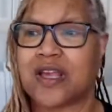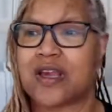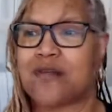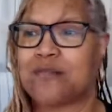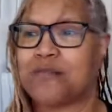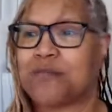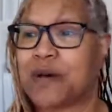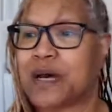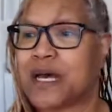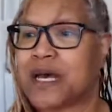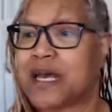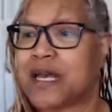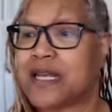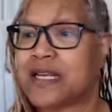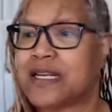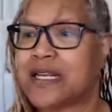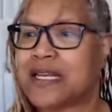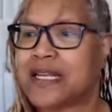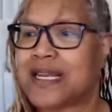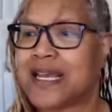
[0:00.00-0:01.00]

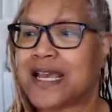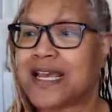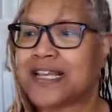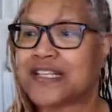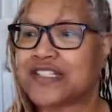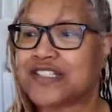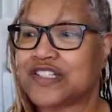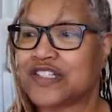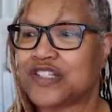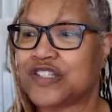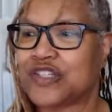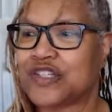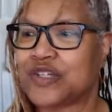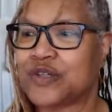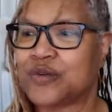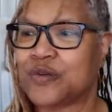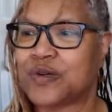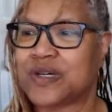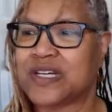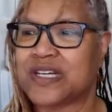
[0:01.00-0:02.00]
but it has to
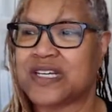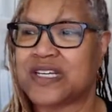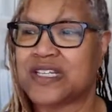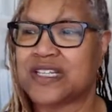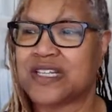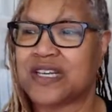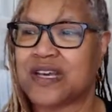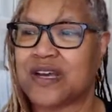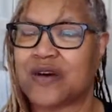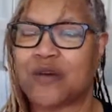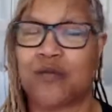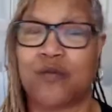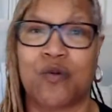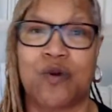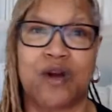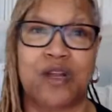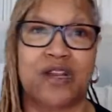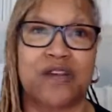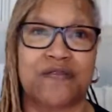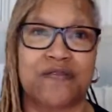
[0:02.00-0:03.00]
do with
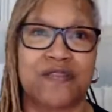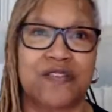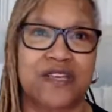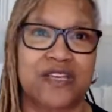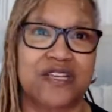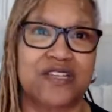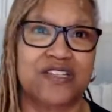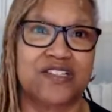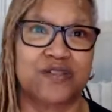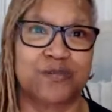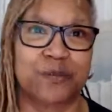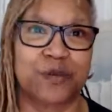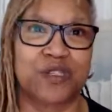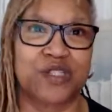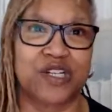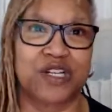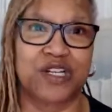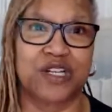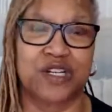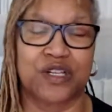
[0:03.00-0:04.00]
one of these
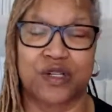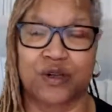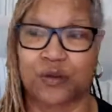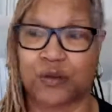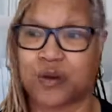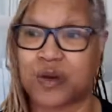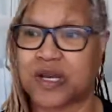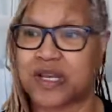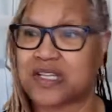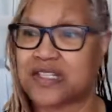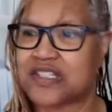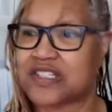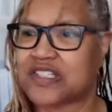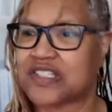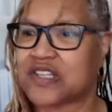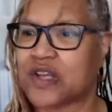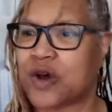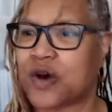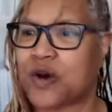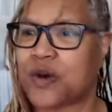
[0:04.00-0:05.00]
particular ones.
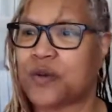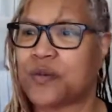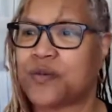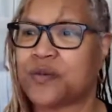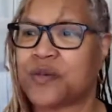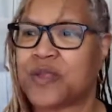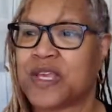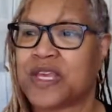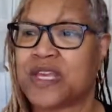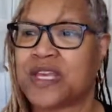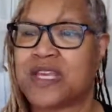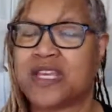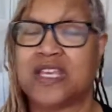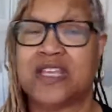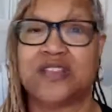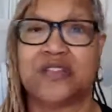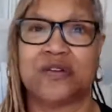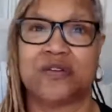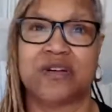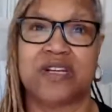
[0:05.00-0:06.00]
So,
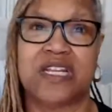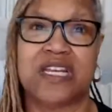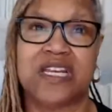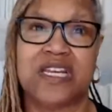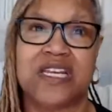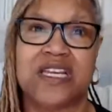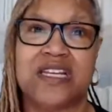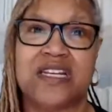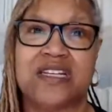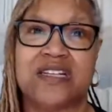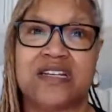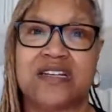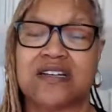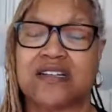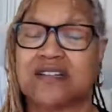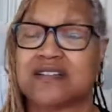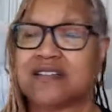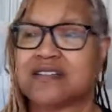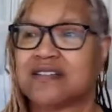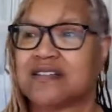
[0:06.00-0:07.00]
either need,
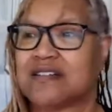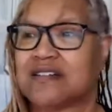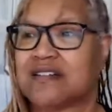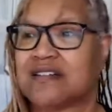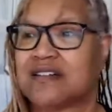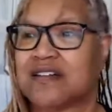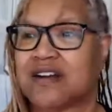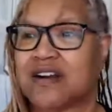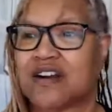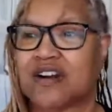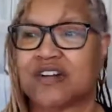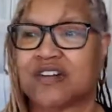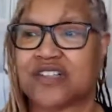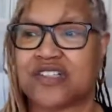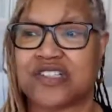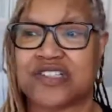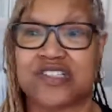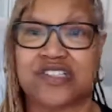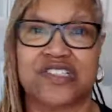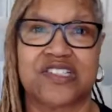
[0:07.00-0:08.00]

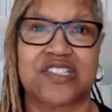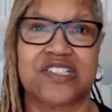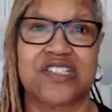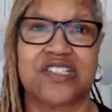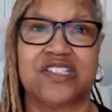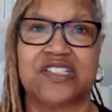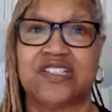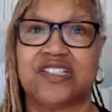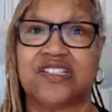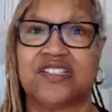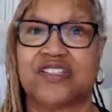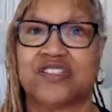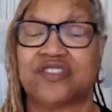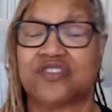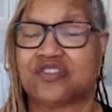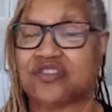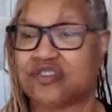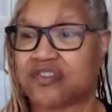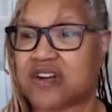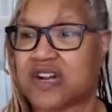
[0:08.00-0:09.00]
urgency,
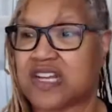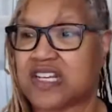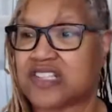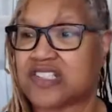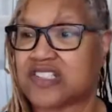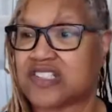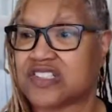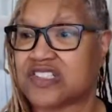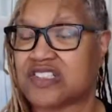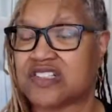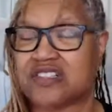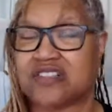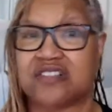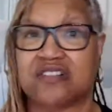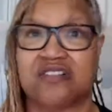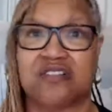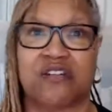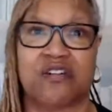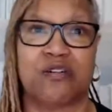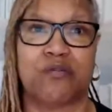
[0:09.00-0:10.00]
trust,
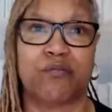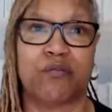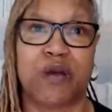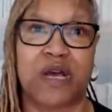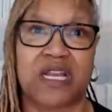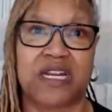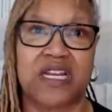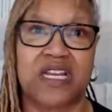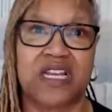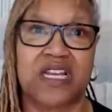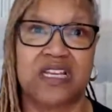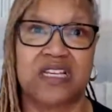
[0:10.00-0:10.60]
or money.